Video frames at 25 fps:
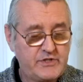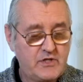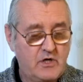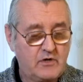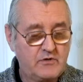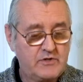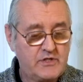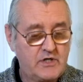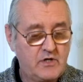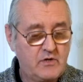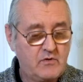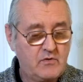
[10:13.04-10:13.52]
I'll
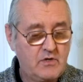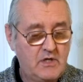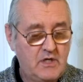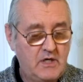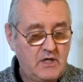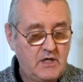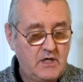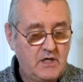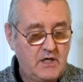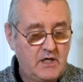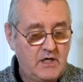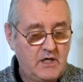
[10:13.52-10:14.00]
do
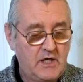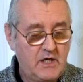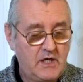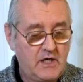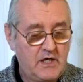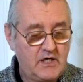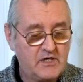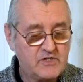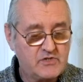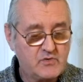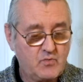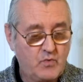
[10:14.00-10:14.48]
uh,
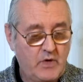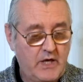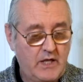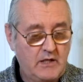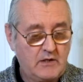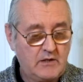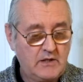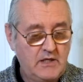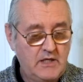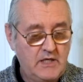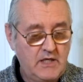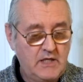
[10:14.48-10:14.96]
as
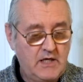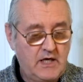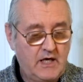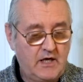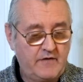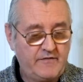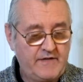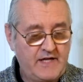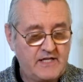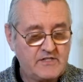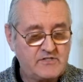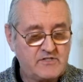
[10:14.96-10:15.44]
well,
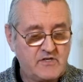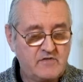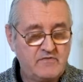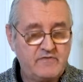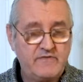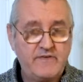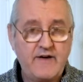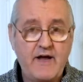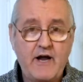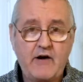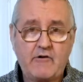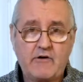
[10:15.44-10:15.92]
and that's a
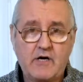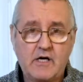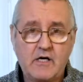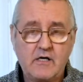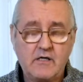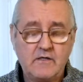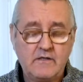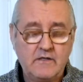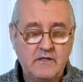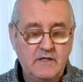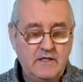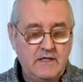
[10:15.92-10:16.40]
Werra
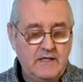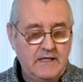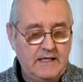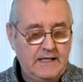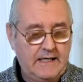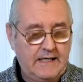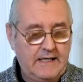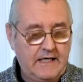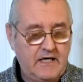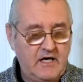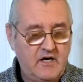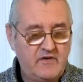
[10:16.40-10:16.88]

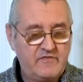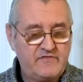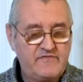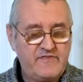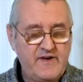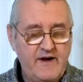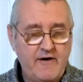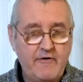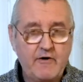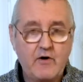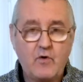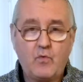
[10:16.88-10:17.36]
a uh,
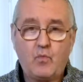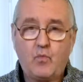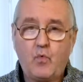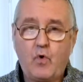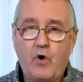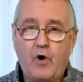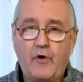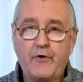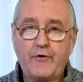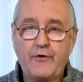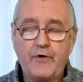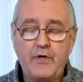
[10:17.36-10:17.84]
Werra
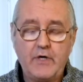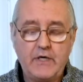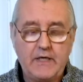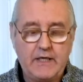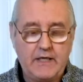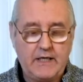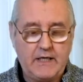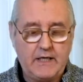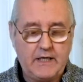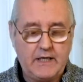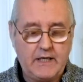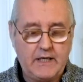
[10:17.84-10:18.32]
1
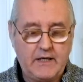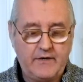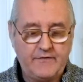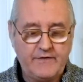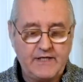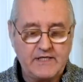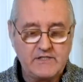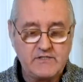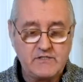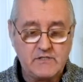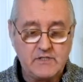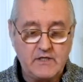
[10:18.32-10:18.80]
uh, and
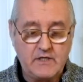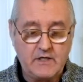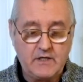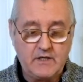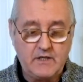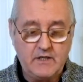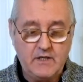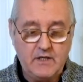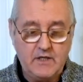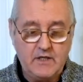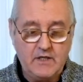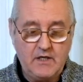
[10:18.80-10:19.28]
that's a,
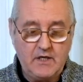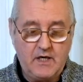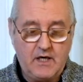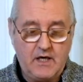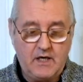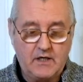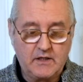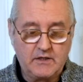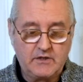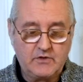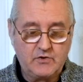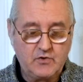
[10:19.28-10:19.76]

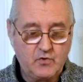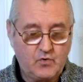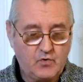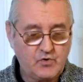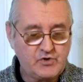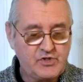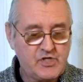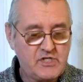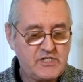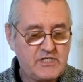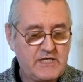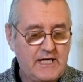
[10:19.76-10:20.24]
a
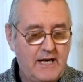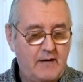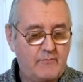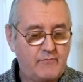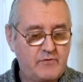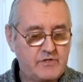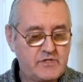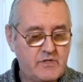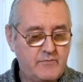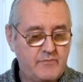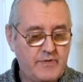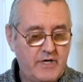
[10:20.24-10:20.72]
gorgeous
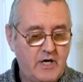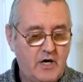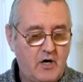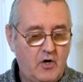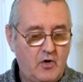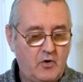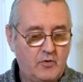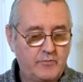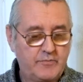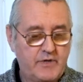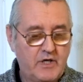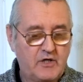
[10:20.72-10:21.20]
camera to
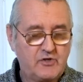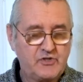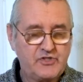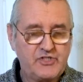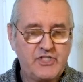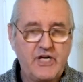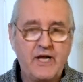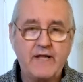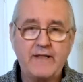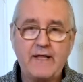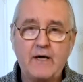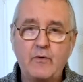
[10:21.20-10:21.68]
behold but I'll
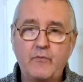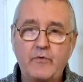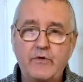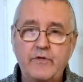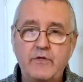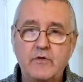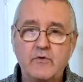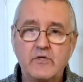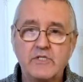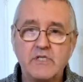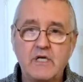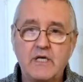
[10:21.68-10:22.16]
share that with
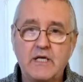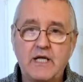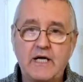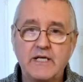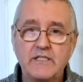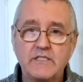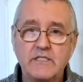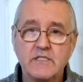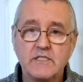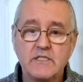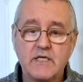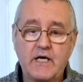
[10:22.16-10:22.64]
you at a
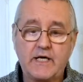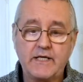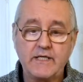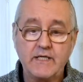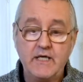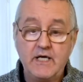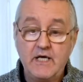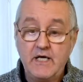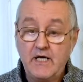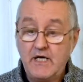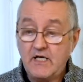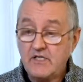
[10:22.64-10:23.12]
later date.
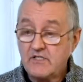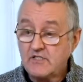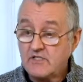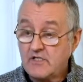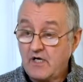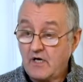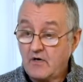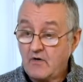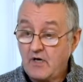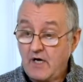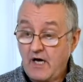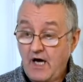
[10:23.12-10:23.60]

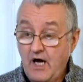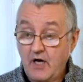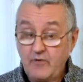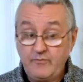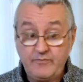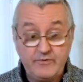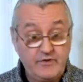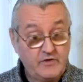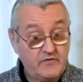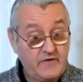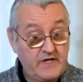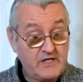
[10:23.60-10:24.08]
So I
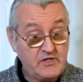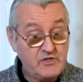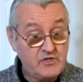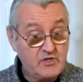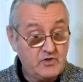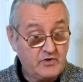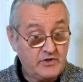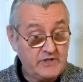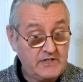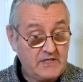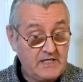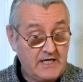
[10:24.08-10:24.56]
hope you've
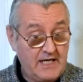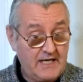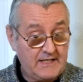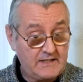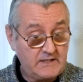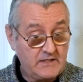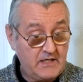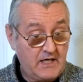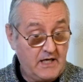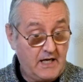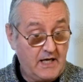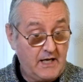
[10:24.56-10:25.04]
enjoyed that
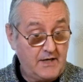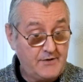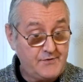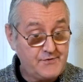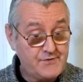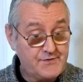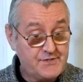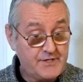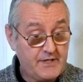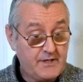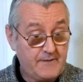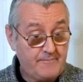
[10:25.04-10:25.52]

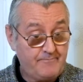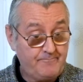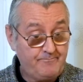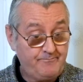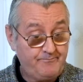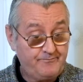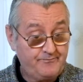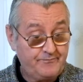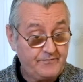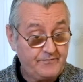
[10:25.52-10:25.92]
and um,